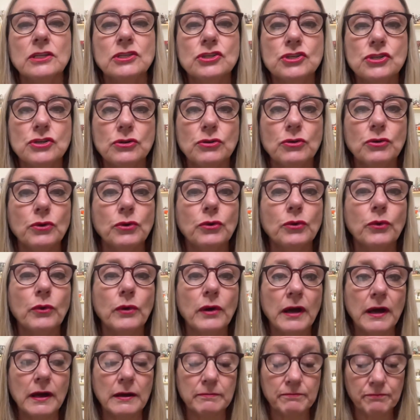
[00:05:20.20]
to
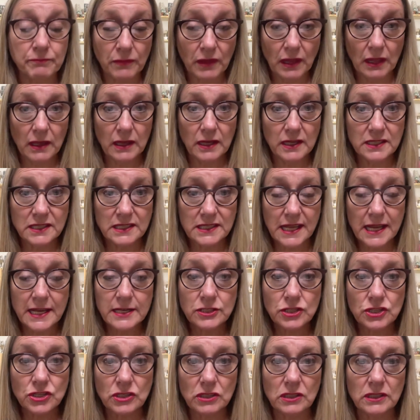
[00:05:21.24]

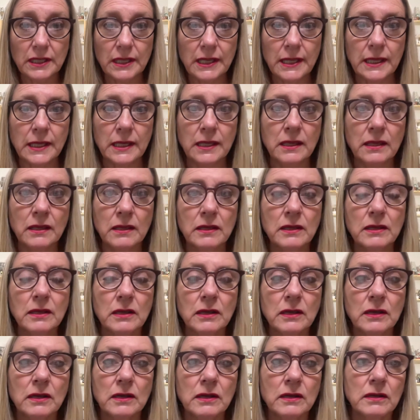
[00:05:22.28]
essentially
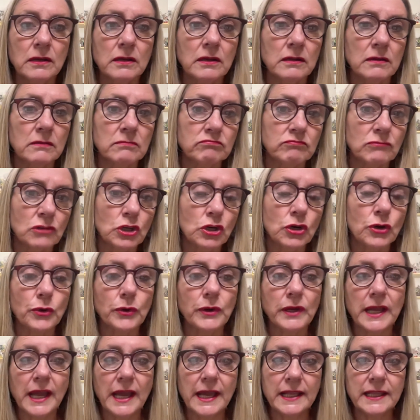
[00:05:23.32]

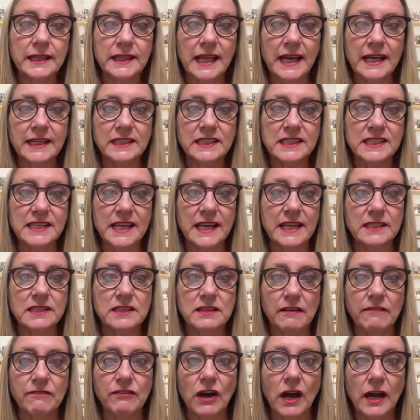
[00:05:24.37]
create that sense
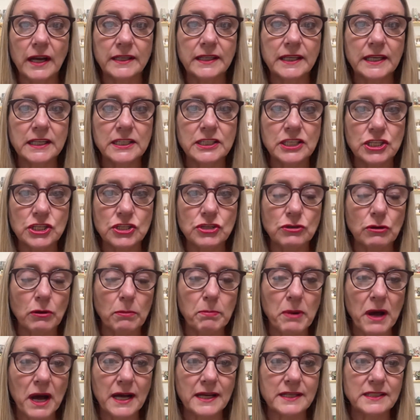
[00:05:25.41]
of unconditional
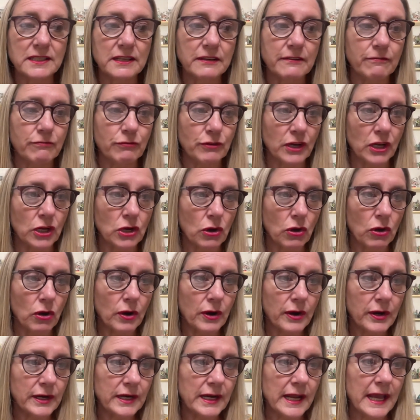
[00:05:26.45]
positive
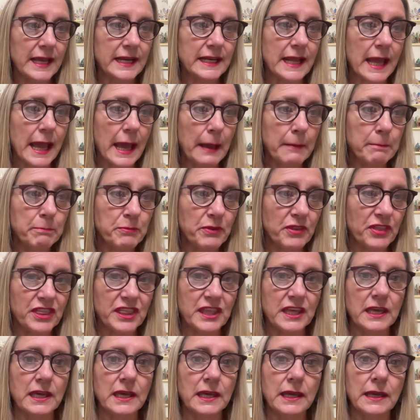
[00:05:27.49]
regard and
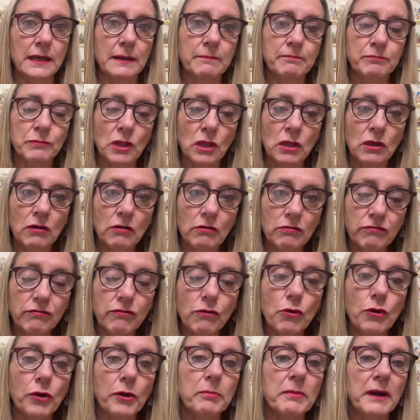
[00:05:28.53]
empathy
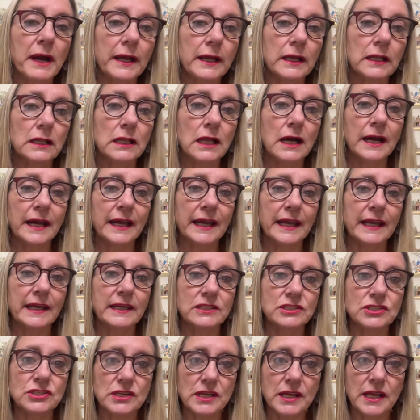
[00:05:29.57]
for my
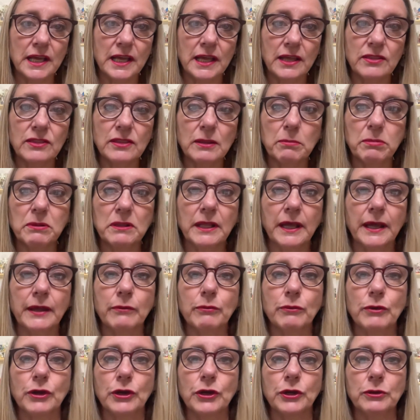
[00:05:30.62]
client in the
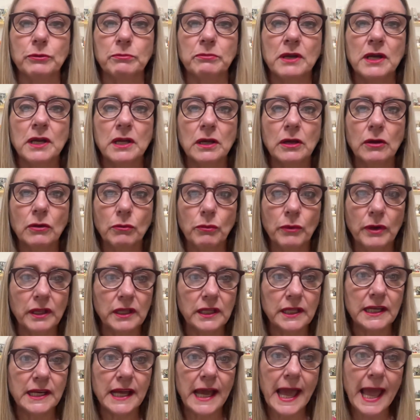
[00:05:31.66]
playroom,
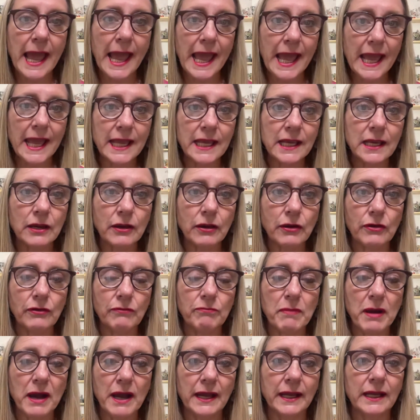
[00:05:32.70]
really to anchor
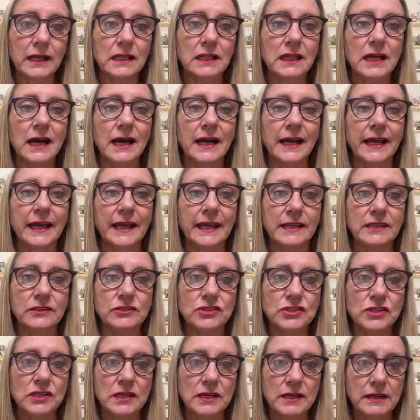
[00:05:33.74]
my
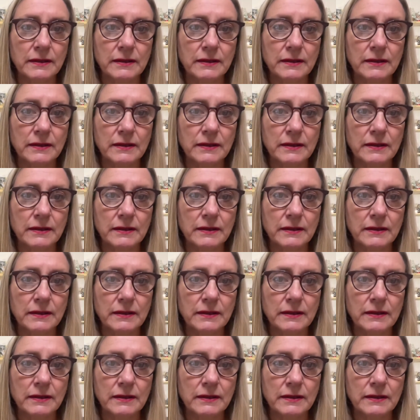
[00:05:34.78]
client